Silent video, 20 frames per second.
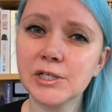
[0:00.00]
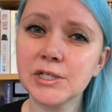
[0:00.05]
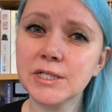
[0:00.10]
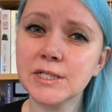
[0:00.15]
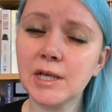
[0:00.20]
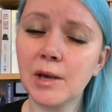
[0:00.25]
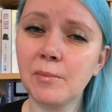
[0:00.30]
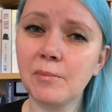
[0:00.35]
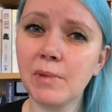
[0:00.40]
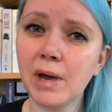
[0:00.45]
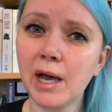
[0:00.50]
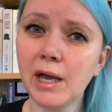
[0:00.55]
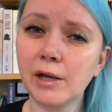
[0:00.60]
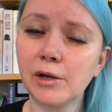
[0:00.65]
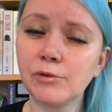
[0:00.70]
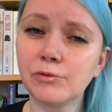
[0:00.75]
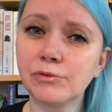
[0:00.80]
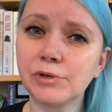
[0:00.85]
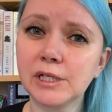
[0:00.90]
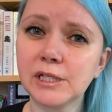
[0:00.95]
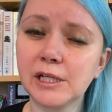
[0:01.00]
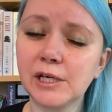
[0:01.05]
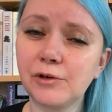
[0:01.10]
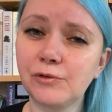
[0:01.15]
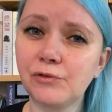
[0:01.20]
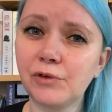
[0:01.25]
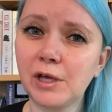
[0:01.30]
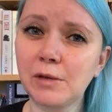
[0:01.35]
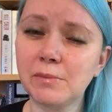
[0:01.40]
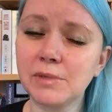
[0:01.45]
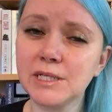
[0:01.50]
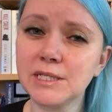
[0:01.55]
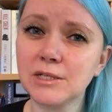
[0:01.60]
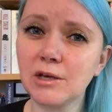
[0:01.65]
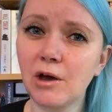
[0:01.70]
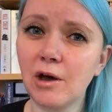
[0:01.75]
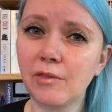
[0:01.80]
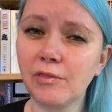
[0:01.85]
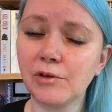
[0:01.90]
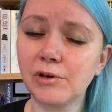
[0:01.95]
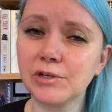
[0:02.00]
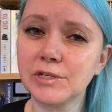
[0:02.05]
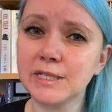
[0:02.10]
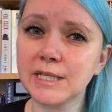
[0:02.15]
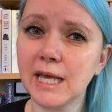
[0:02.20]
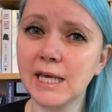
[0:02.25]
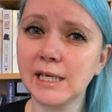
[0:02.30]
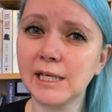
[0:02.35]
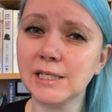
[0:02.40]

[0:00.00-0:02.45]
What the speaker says: some by really famous authors like